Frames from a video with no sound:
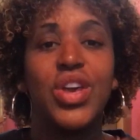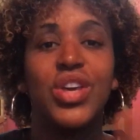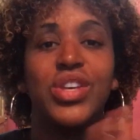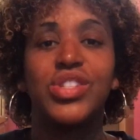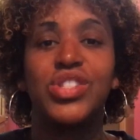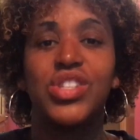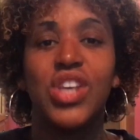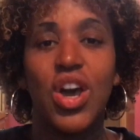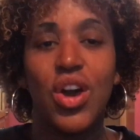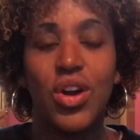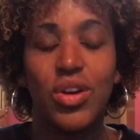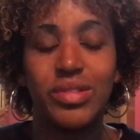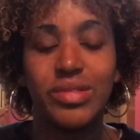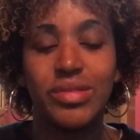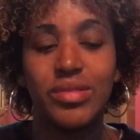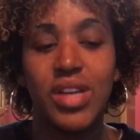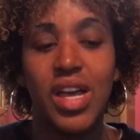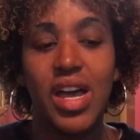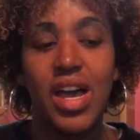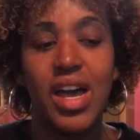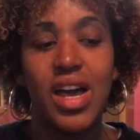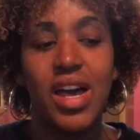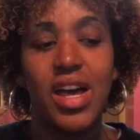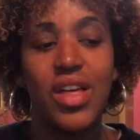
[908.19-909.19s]
So
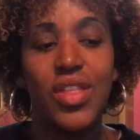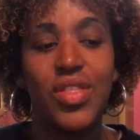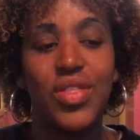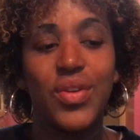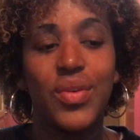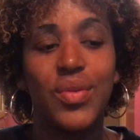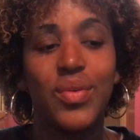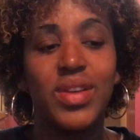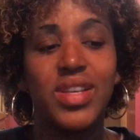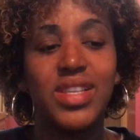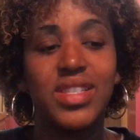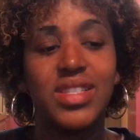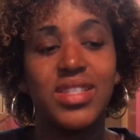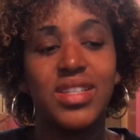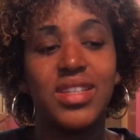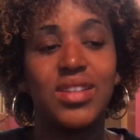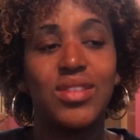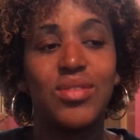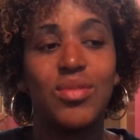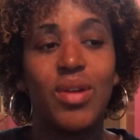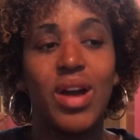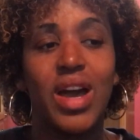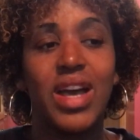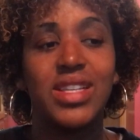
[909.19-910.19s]
the
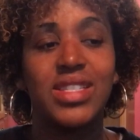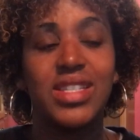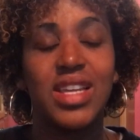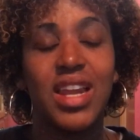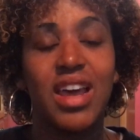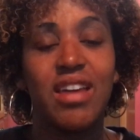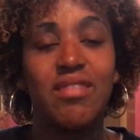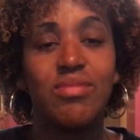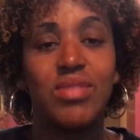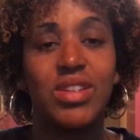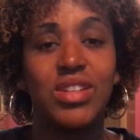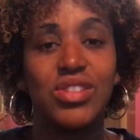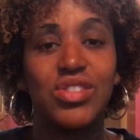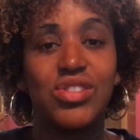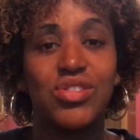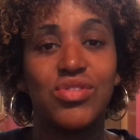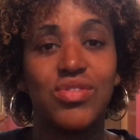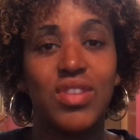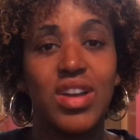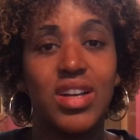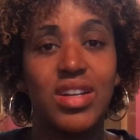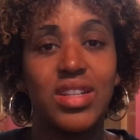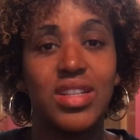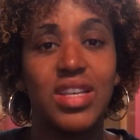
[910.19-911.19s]
reason why I said I've been
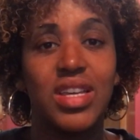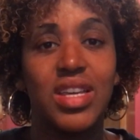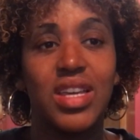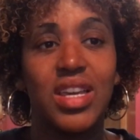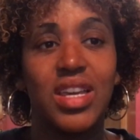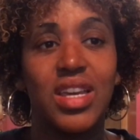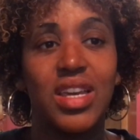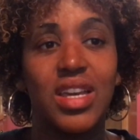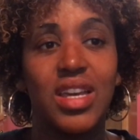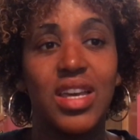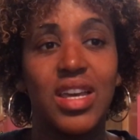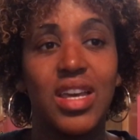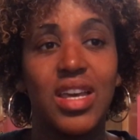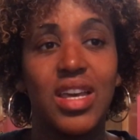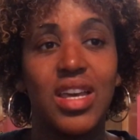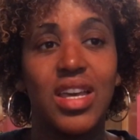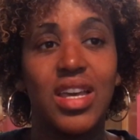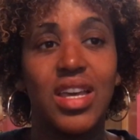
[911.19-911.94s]
struggling